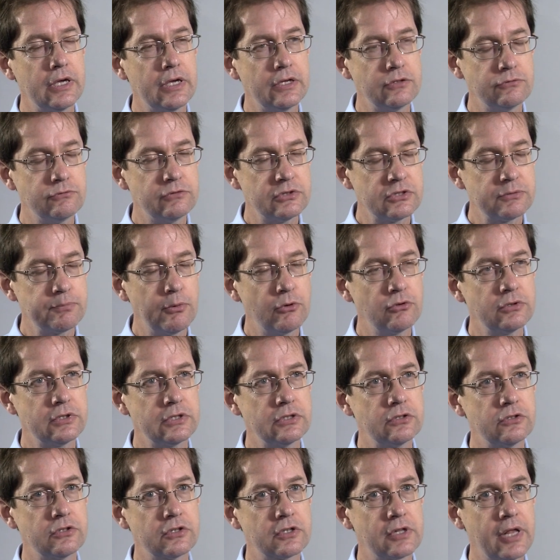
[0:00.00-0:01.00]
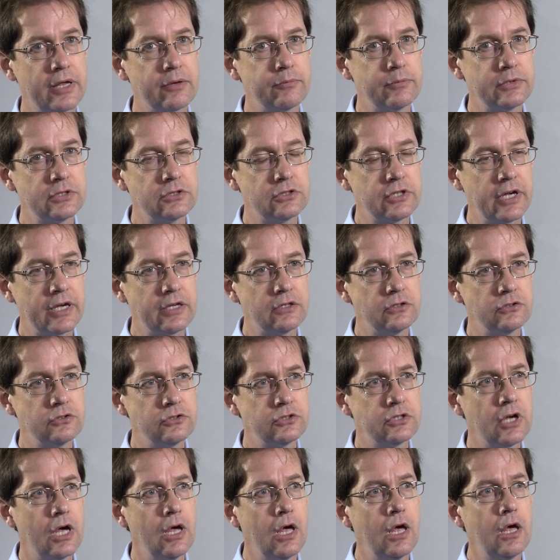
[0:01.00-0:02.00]
in responding to climate
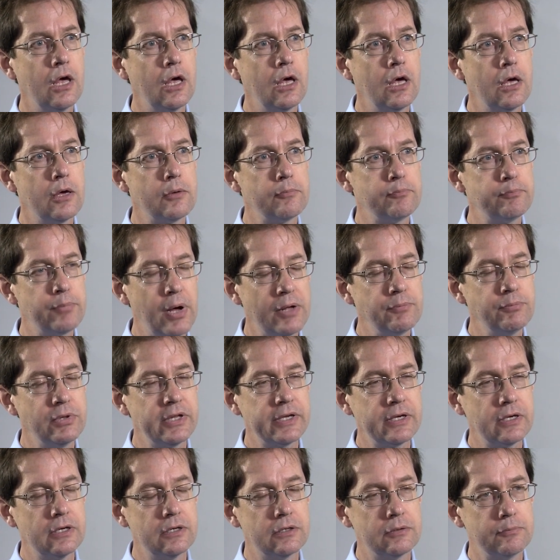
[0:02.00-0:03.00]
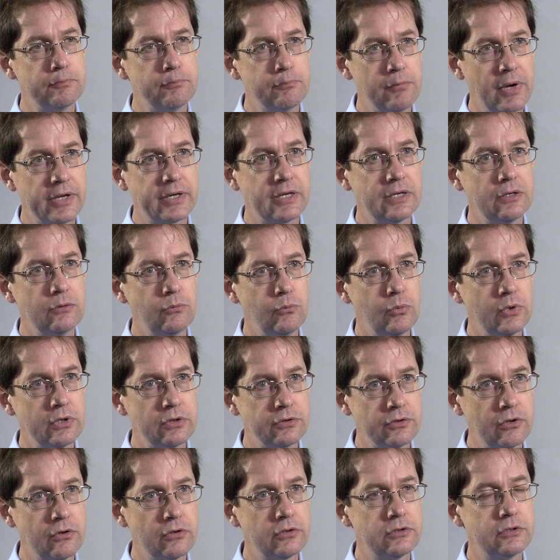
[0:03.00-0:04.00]
change, public money
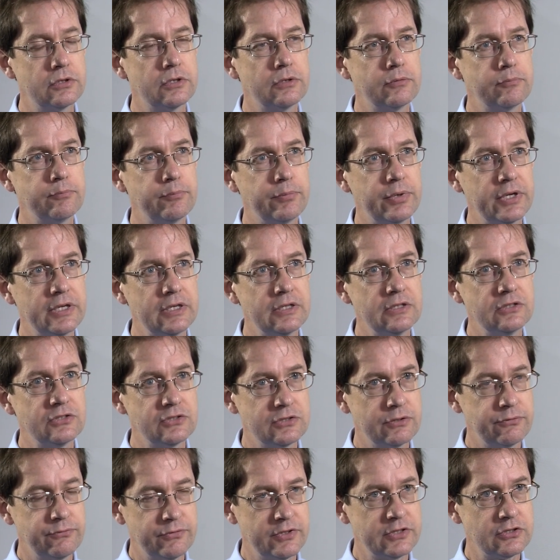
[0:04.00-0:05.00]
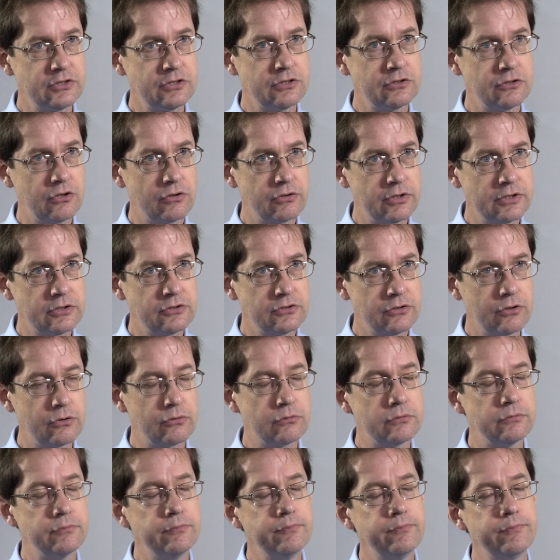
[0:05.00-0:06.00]
will not be sufficient on its
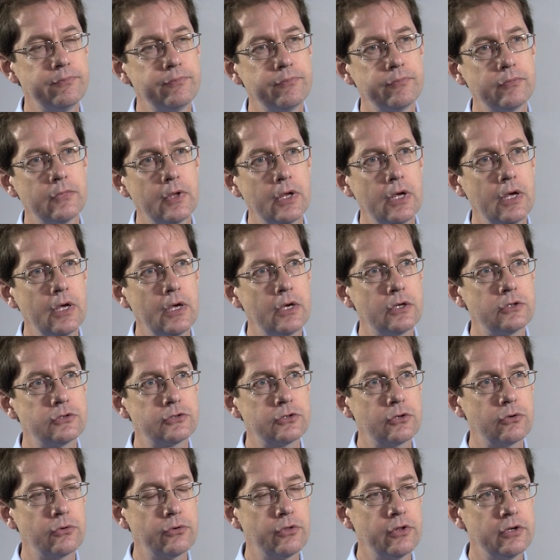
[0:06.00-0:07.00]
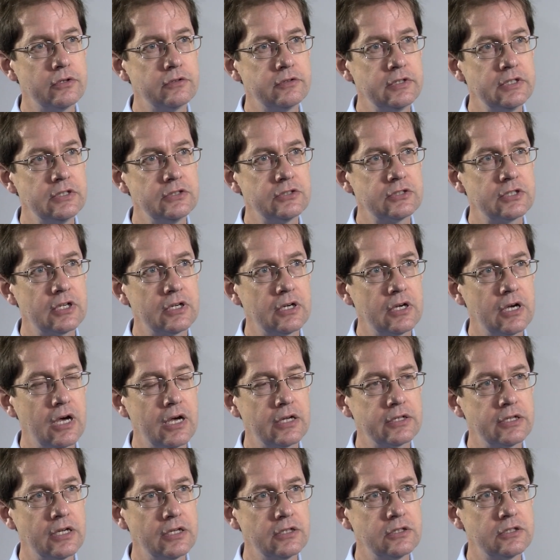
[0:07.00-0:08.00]
own. So there is
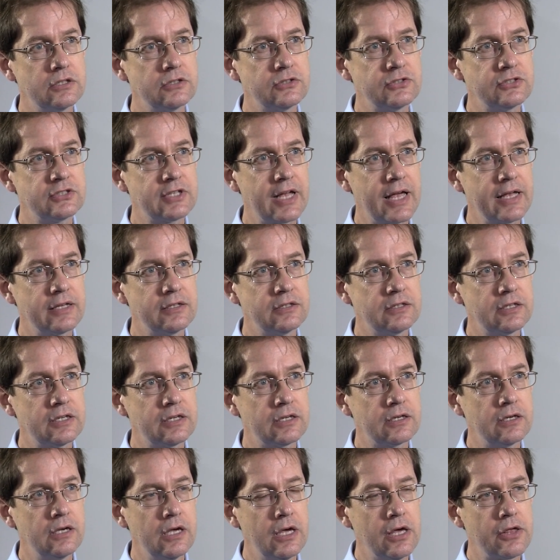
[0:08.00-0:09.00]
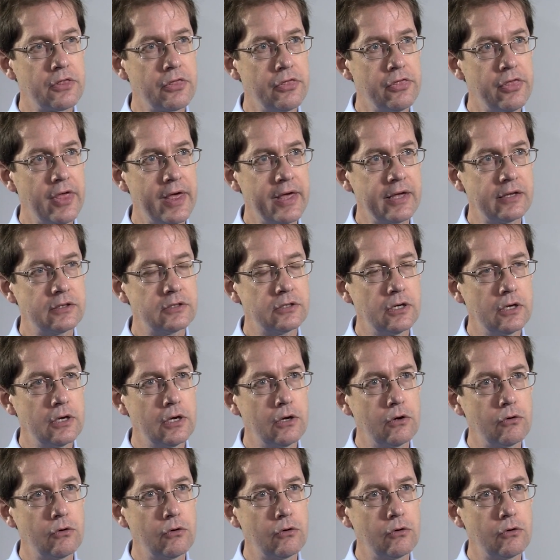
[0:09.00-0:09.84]
an understanding that